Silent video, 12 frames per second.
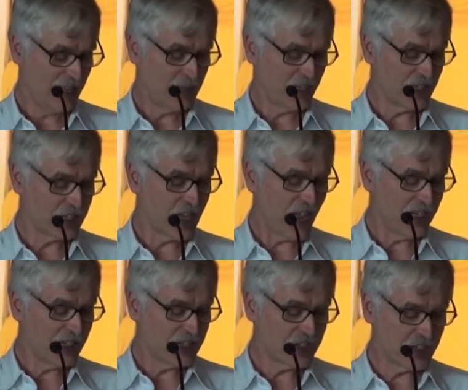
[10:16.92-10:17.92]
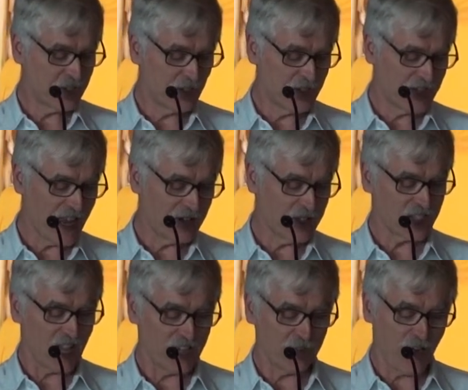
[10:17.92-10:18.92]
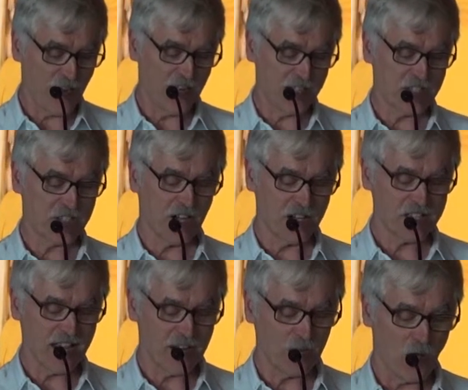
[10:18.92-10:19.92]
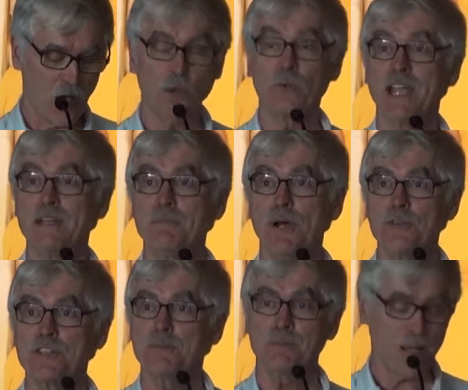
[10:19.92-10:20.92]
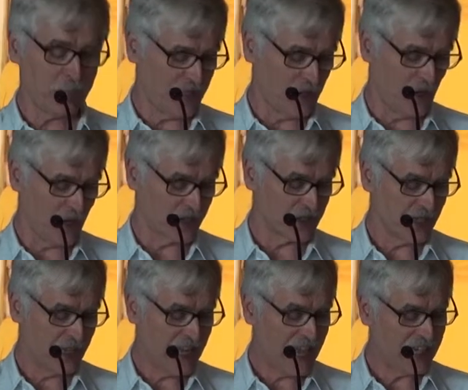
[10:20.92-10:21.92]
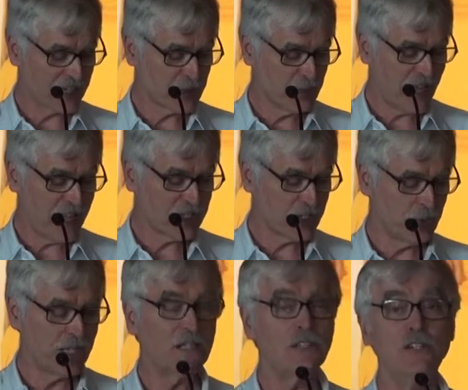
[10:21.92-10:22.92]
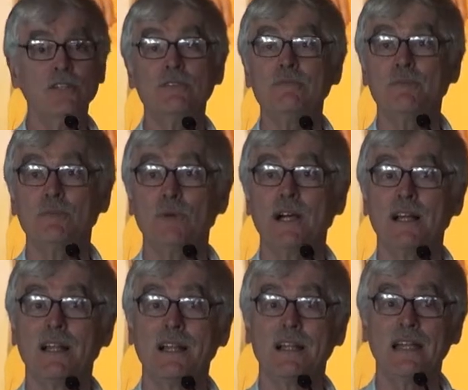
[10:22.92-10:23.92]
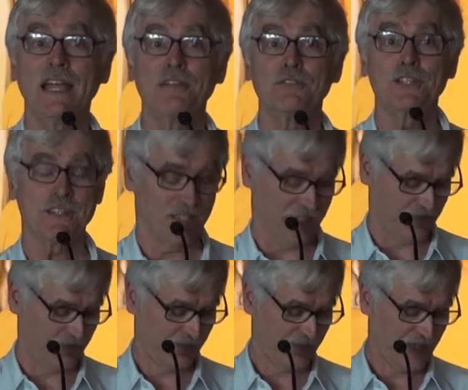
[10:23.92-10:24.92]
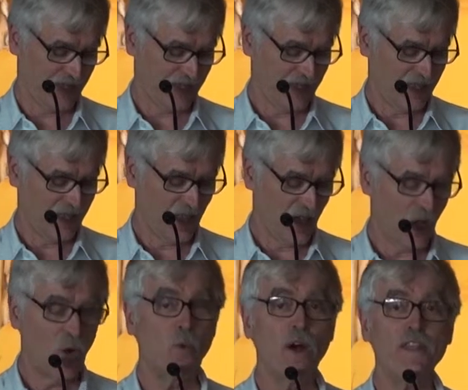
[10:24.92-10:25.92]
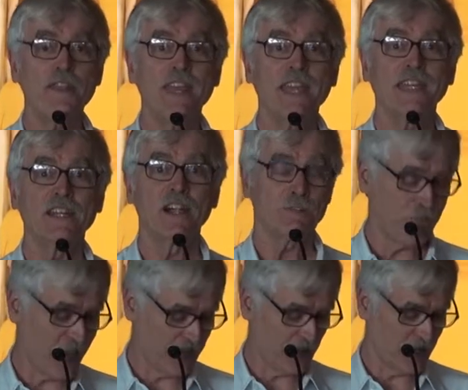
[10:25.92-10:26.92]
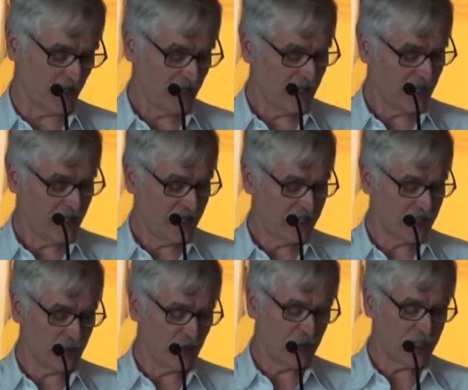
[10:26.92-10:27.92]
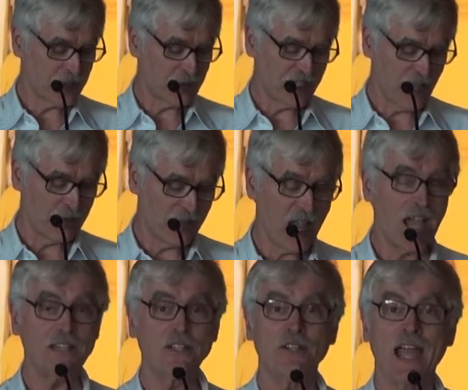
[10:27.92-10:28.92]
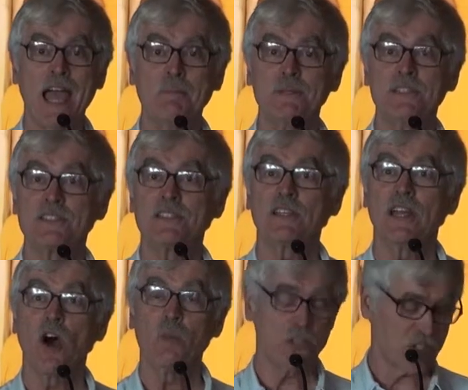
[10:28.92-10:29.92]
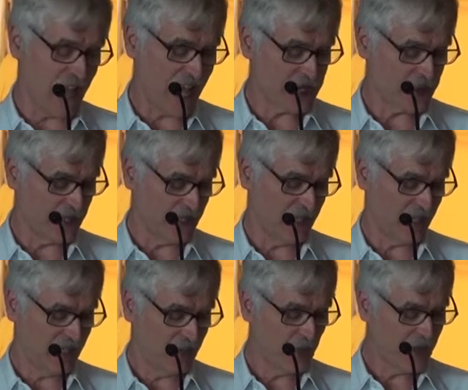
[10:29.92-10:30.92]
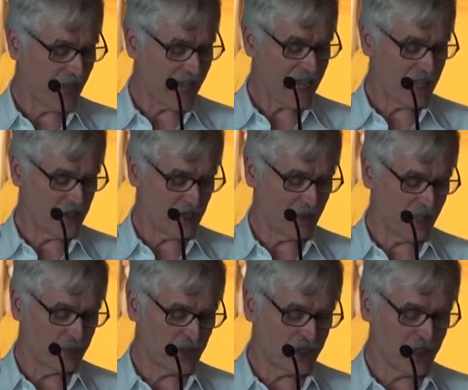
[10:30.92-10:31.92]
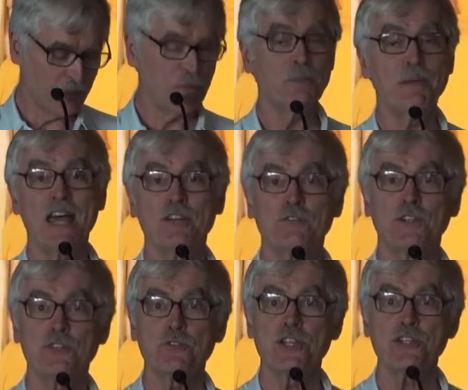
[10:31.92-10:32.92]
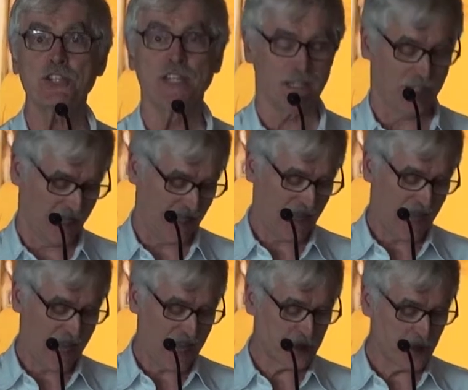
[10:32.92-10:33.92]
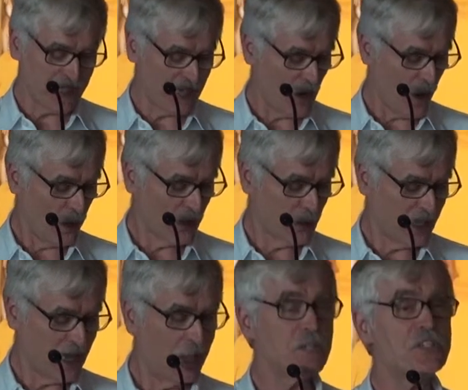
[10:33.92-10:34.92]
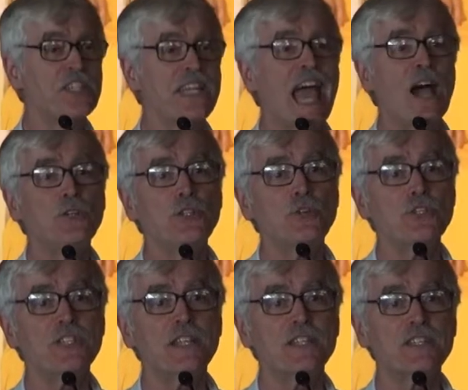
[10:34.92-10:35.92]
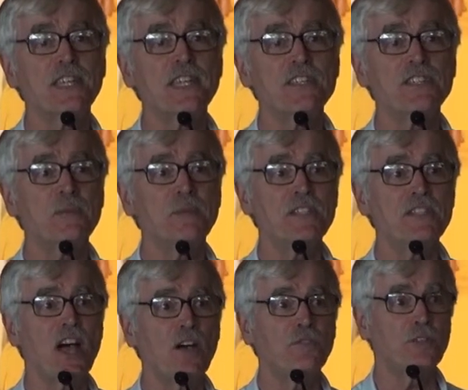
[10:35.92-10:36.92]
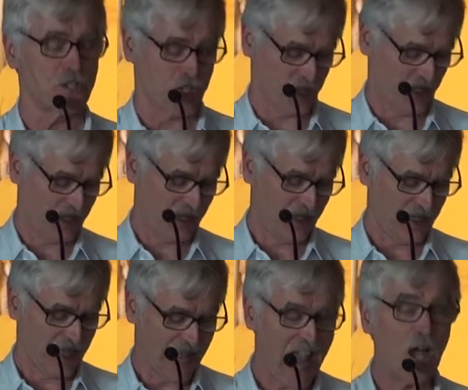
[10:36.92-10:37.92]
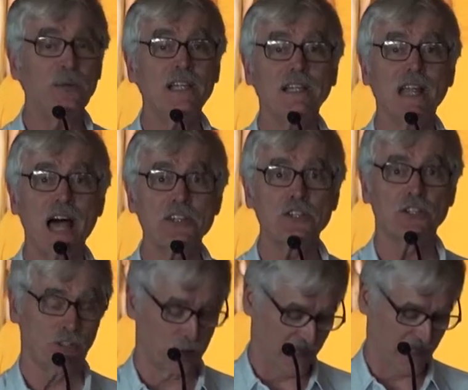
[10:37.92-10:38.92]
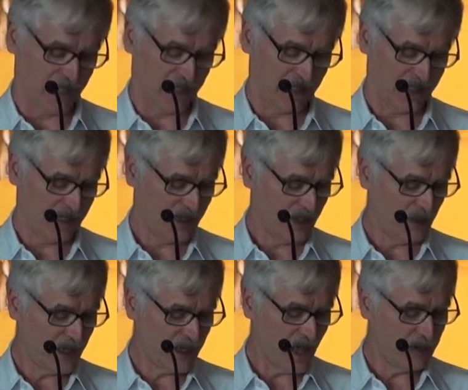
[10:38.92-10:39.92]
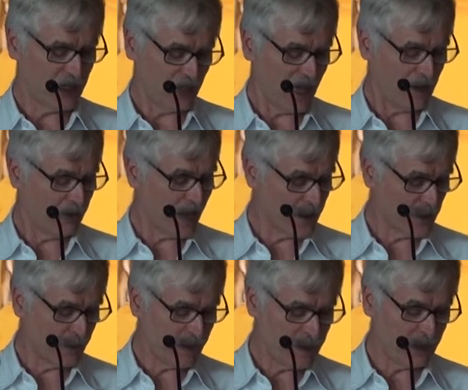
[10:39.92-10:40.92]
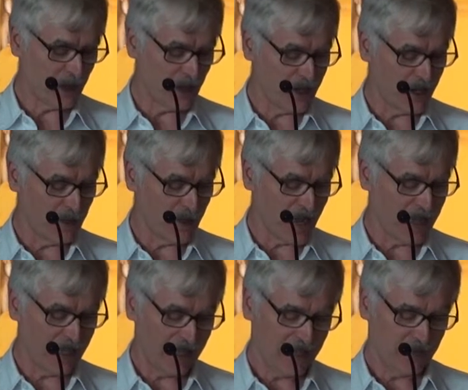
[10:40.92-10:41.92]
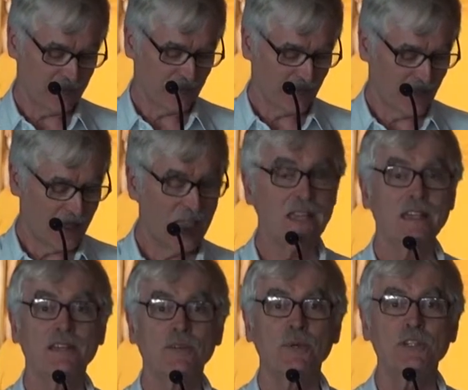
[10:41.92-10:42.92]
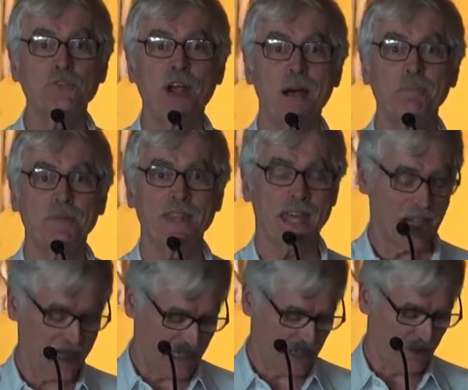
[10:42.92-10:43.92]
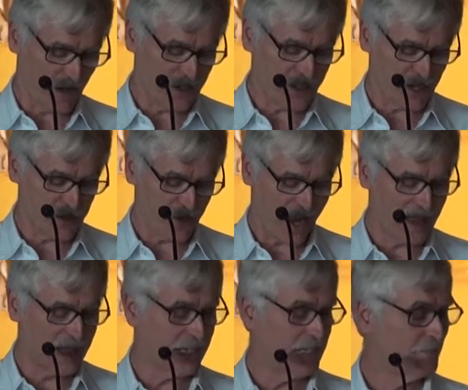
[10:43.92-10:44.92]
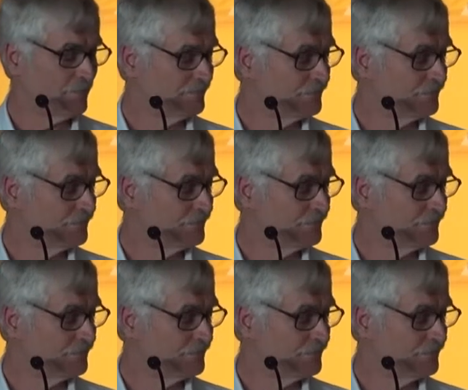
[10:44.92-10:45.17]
Because kindness, it turns out, is kind of hard. It starts out all rainbows and puppy dogs and expands to include, well, everything. One thing in our favor, some of us become kinder happens almost naturally. With age, it becomes a simple matter of attrition. As we get older, we come to see how useless it is to be selfish. How illogical, really. We come to love other people and are thereby, we drop that idea of our centrality.